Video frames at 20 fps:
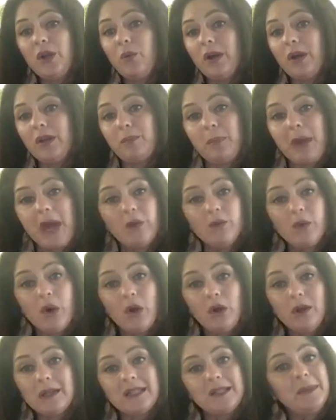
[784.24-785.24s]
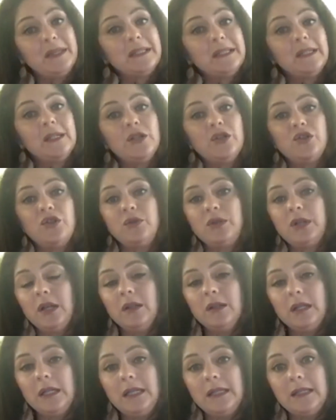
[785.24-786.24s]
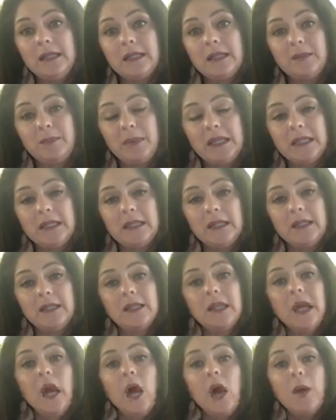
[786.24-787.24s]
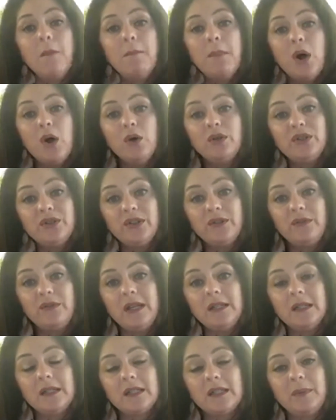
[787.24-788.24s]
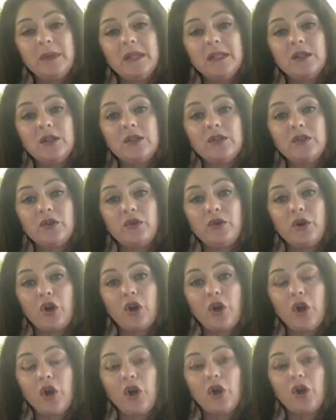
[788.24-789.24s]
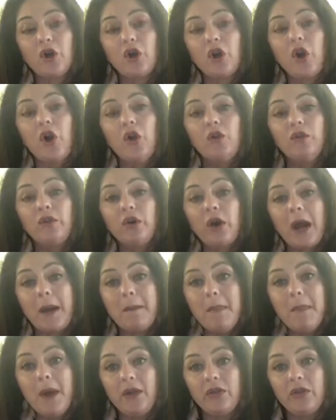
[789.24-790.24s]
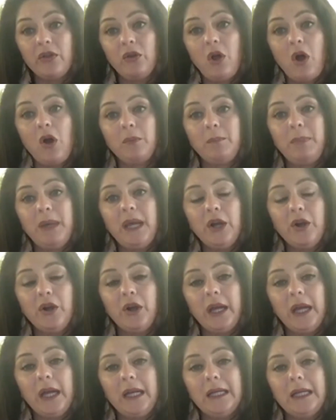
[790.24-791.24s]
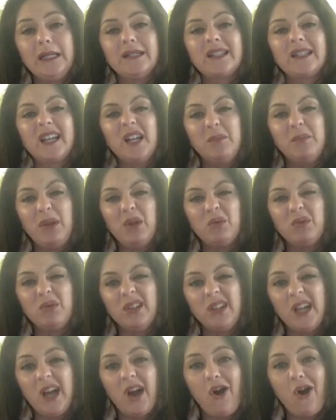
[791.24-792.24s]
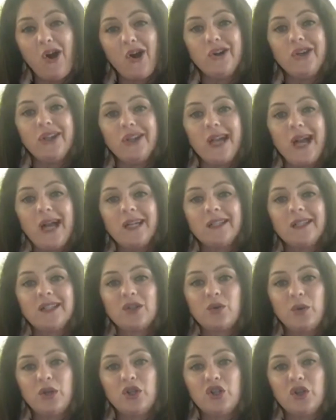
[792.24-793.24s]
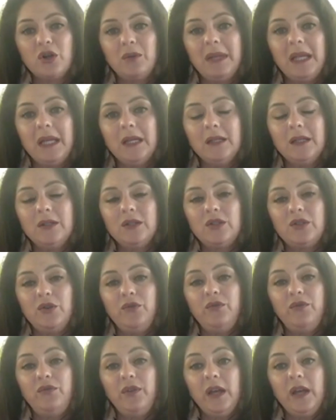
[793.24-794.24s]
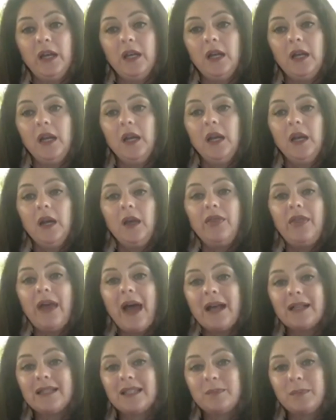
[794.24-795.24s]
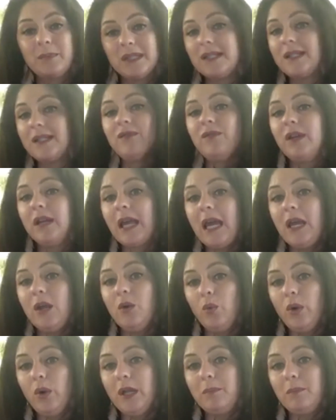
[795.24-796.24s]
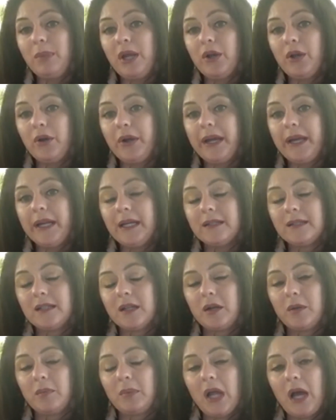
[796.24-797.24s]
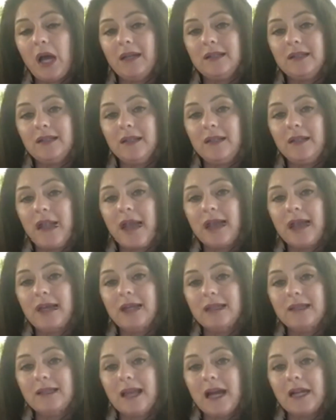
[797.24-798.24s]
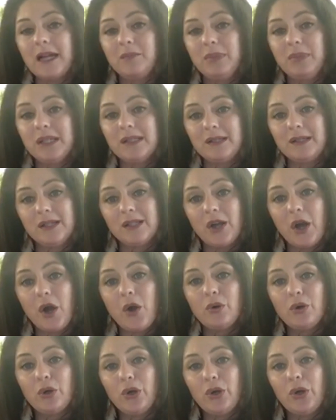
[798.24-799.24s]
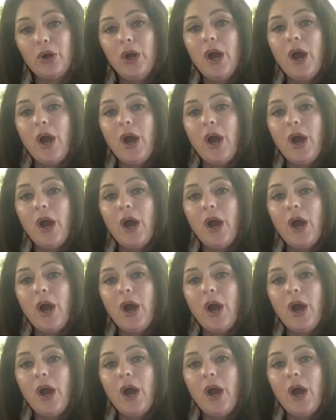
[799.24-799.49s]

with payroll expenses, utilities expenses, most of these expenses are occurred over a month-long period, and it's going to be really hard to kind of squish them in to fit that specific 8-week period as it applies to that exact business owner.